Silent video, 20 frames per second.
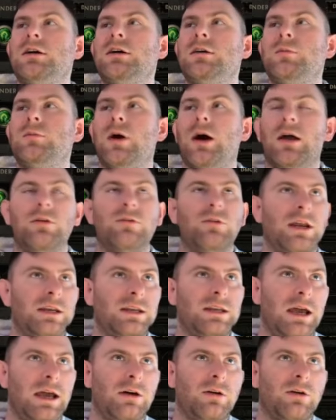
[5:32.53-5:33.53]
But right
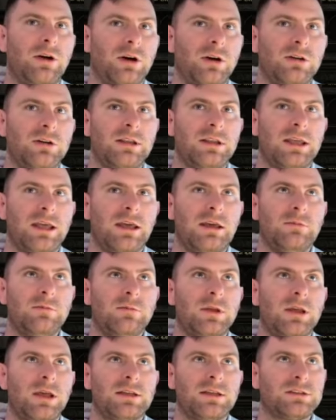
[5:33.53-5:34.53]
now, early
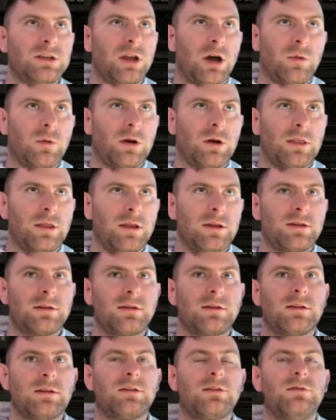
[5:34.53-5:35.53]
game, it's not worth it.
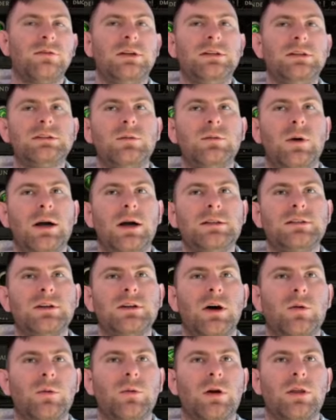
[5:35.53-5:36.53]
The reason why it's
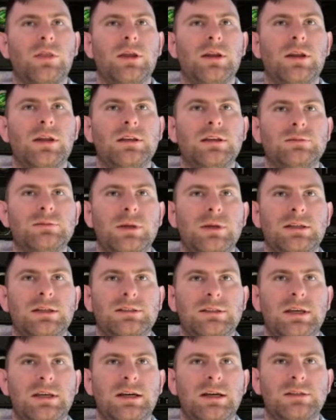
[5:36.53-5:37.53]
not worth it is
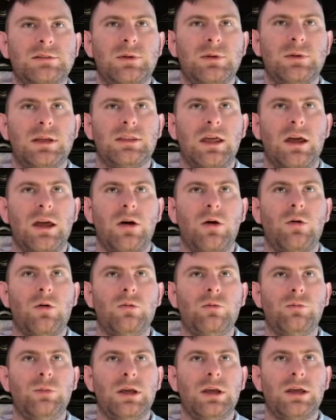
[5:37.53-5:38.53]
because, yes, we get that
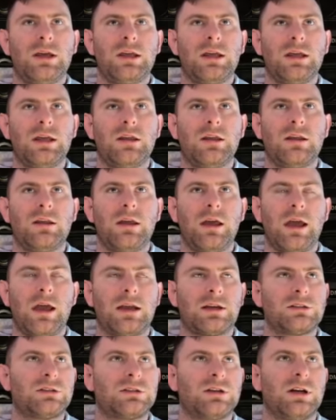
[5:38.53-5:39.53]
whole big
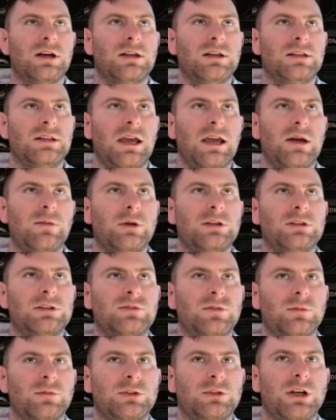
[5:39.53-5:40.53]
extra damage
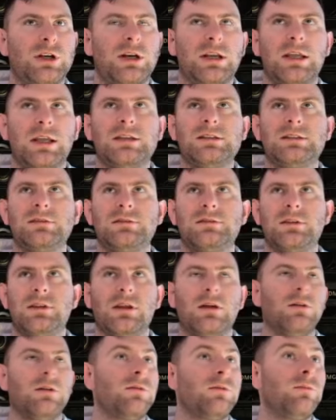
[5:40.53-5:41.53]
from Trinity,
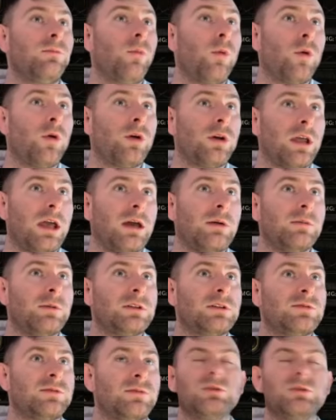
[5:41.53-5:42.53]
the more
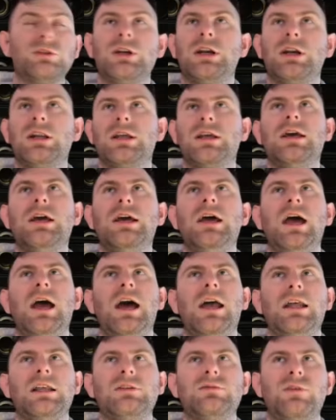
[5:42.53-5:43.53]
damage from Trinity,
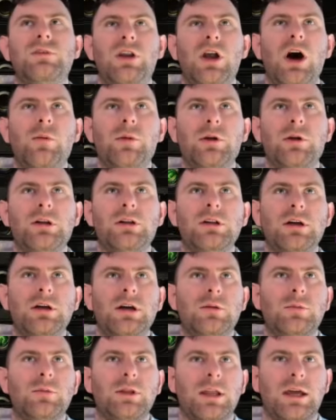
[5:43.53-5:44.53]
and it's phenomenal.
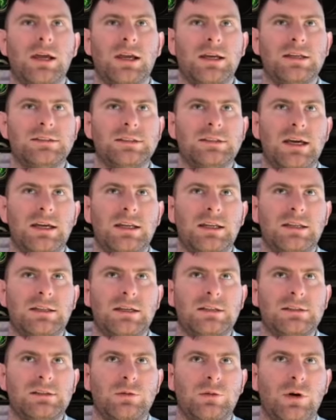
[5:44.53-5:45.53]
But like I said, it
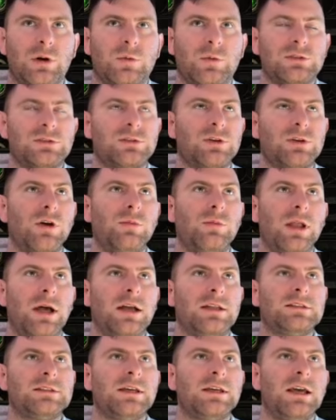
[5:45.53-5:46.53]
doesn't work with
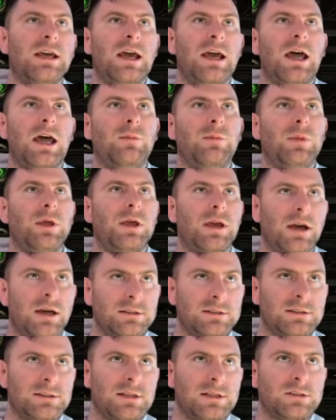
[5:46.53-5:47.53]
Stormlance, and
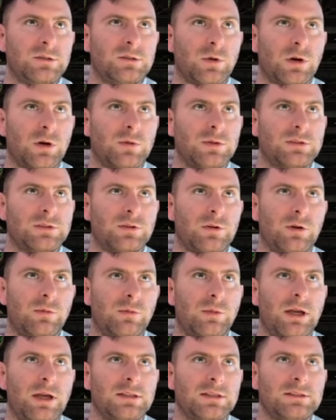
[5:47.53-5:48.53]
because it doesn't work with
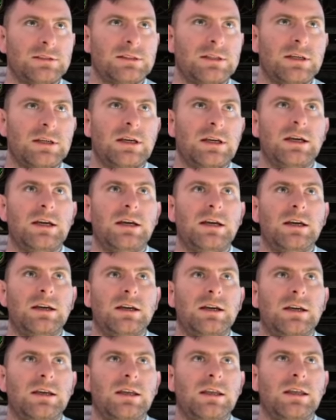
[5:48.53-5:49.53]
Stormlance,
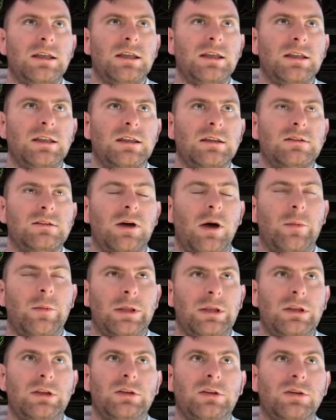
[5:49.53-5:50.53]
I
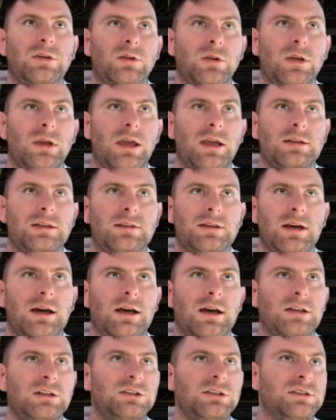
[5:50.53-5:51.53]
mean, you get
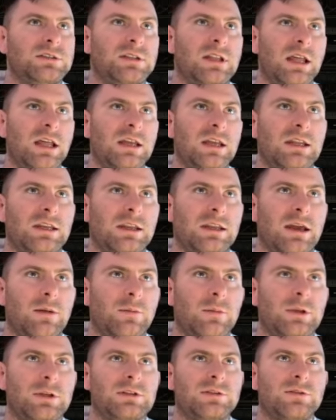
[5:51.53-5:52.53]
just the lightning
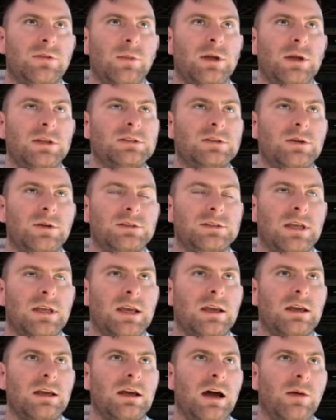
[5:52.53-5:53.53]
damage from it, so it's
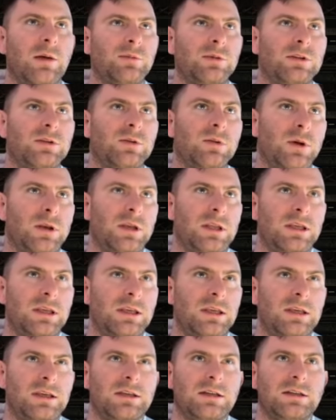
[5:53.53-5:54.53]
like up to
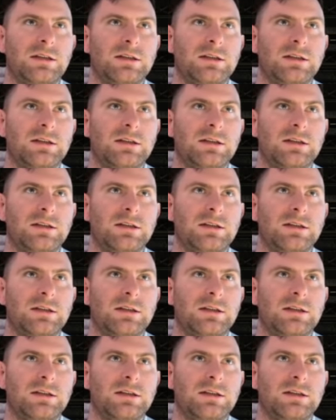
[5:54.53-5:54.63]
26%